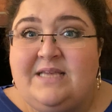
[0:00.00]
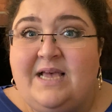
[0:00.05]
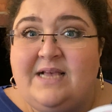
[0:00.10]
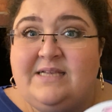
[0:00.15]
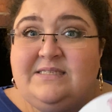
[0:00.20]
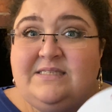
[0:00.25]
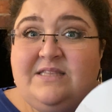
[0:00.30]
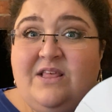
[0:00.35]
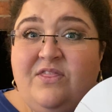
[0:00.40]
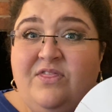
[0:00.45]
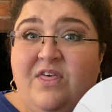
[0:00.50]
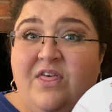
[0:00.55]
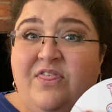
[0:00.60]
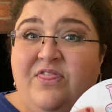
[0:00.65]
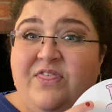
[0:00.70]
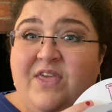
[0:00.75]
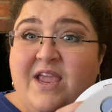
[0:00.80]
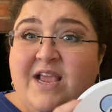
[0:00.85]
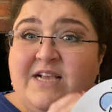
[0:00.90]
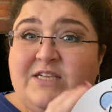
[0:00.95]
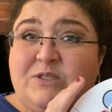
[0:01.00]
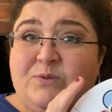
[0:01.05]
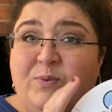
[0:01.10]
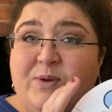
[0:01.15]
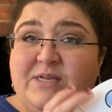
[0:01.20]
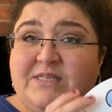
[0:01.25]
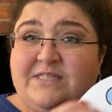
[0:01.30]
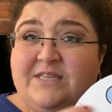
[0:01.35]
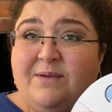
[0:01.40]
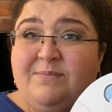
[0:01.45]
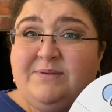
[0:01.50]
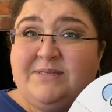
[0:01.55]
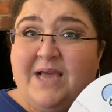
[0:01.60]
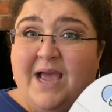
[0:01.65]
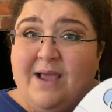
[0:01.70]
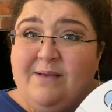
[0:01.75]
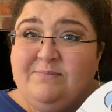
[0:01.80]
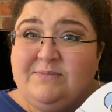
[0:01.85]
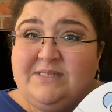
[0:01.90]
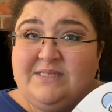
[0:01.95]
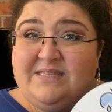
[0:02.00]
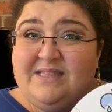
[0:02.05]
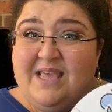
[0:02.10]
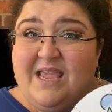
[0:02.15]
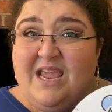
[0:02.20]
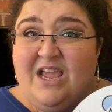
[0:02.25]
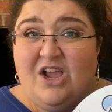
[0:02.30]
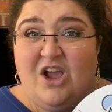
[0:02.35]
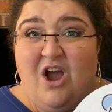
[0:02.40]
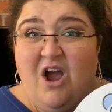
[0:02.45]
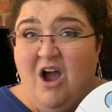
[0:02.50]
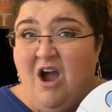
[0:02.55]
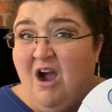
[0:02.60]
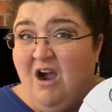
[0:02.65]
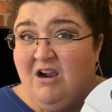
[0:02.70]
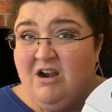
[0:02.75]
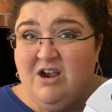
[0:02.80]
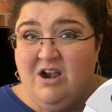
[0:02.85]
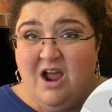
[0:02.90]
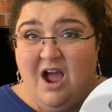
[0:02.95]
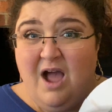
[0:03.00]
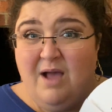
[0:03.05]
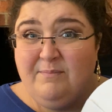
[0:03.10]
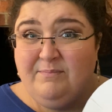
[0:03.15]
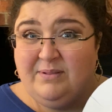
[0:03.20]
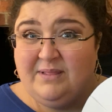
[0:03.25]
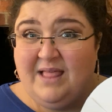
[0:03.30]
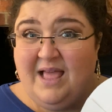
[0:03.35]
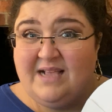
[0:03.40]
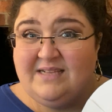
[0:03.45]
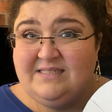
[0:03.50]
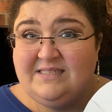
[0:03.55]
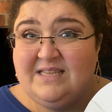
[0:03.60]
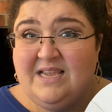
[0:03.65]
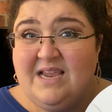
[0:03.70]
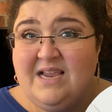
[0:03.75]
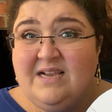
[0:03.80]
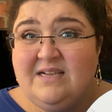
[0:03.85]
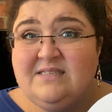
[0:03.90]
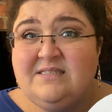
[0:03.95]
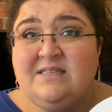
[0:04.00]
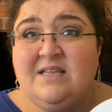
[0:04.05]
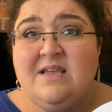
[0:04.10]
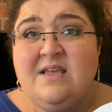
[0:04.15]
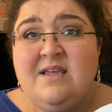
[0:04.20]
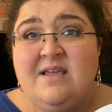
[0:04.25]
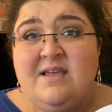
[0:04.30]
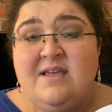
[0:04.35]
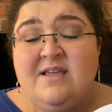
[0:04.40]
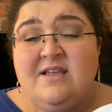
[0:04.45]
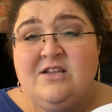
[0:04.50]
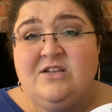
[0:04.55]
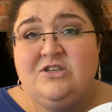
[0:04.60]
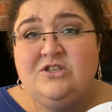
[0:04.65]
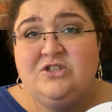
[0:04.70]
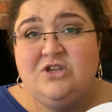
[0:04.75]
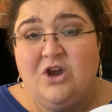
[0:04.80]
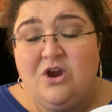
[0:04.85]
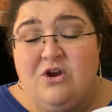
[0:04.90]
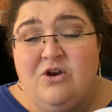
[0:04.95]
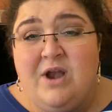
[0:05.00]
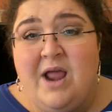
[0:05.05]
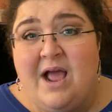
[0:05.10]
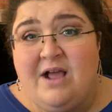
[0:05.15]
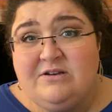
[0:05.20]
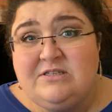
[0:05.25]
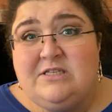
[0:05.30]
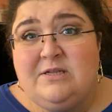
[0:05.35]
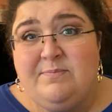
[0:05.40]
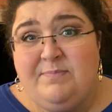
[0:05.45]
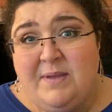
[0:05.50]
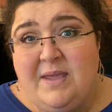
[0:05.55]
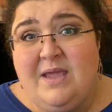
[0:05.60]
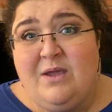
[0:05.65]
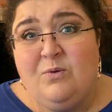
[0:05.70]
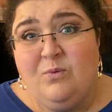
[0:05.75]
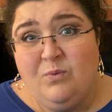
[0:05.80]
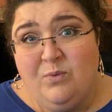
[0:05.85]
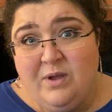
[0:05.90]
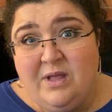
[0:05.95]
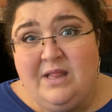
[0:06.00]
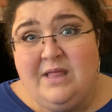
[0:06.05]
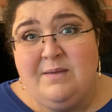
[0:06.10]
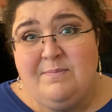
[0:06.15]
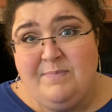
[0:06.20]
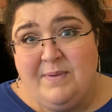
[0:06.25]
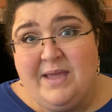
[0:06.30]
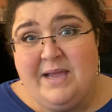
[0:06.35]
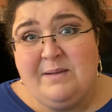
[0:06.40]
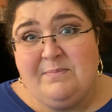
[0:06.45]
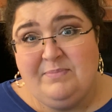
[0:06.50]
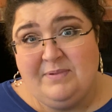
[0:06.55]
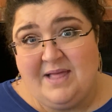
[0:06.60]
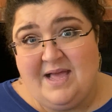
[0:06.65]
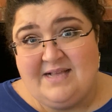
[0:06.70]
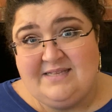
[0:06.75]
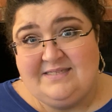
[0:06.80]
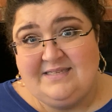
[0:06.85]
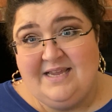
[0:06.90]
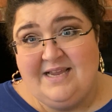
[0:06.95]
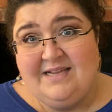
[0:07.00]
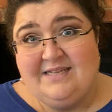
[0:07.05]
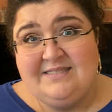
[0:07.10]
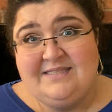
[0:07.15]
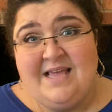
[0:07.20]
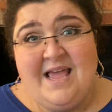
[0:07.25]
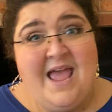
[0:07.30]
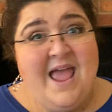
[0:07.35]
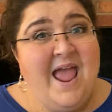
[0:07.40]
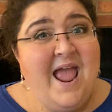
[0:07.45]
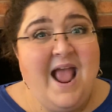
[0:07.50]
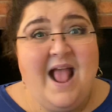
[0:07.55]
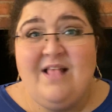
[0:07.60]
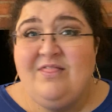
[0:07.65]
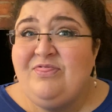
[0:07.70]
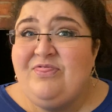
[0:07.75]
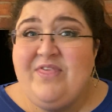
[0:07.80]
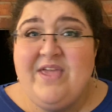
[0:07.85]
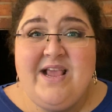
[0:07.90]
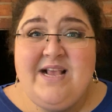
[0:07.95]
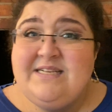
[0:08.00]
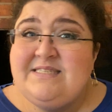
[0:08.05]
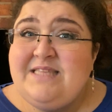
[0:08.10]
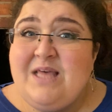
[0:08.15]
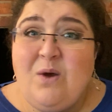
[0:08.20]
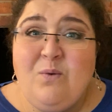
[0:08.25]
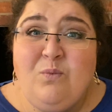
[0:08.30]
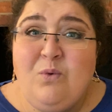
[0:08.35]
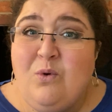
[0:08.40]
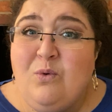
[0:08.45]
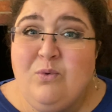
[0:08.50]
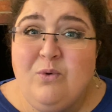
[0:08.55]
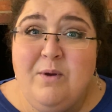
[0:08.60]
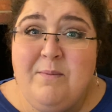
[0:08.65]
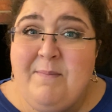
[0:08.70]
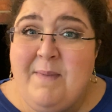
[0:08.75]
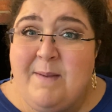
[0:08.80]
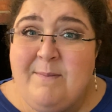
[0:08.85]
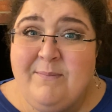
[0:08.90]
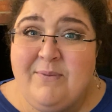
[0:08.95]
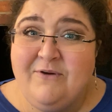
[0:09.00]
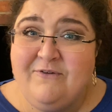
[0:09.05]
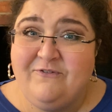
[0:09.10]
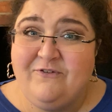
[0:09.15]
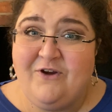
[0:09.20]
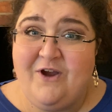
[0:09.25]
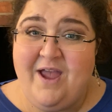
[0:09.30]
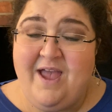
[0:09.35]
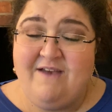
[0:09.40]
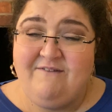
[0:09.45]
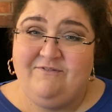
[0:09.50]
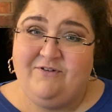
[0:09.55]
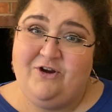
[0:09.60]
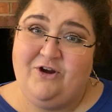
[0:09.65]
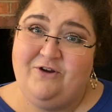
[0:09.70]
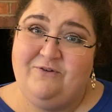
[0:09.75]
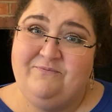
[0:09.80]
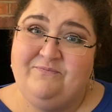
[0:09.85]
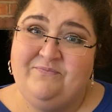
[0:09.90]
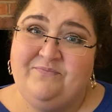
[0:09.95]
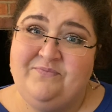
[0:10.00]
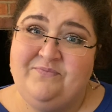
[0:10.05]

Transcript: us that the things we sometimes think are not blessings turn out to be really big blessings and things that we'll remember forever.